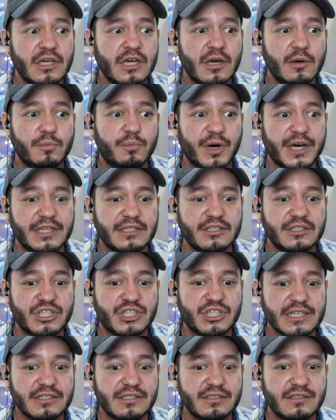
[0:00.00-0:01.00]
but
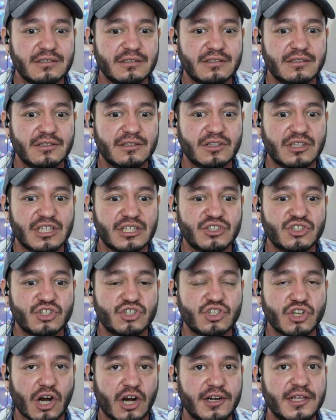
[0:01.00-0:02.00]
just the
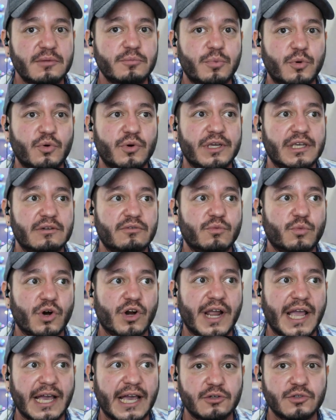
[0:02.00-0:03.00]
starting point where
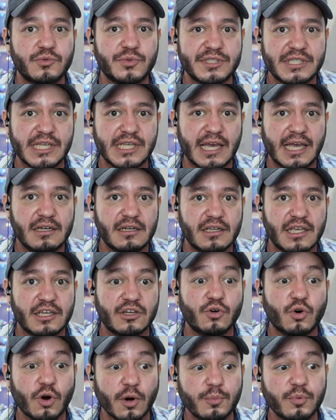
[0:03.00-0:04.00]
Hound was at,
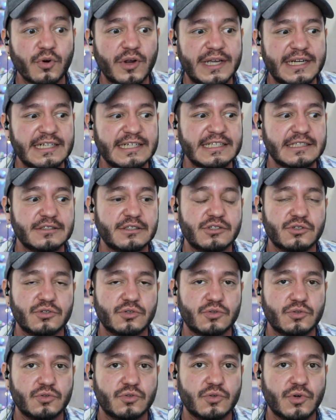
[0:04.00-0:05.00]
incorporated
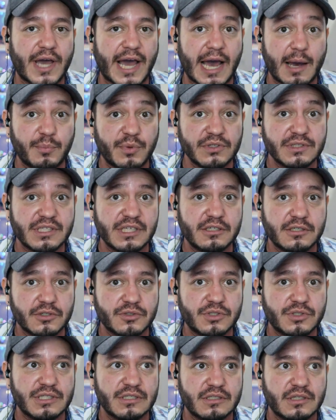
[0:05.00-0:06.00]
into Apple's
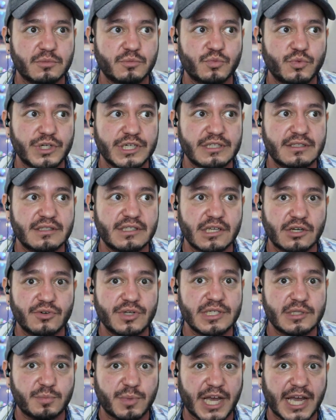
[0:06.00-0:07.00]
ecosystem with
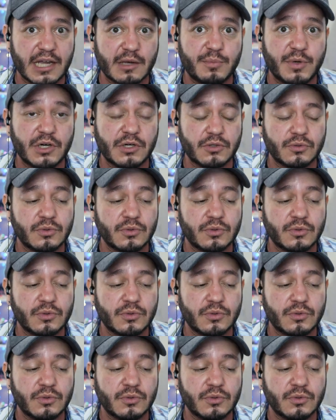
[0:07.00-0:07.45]
Siri's backbone,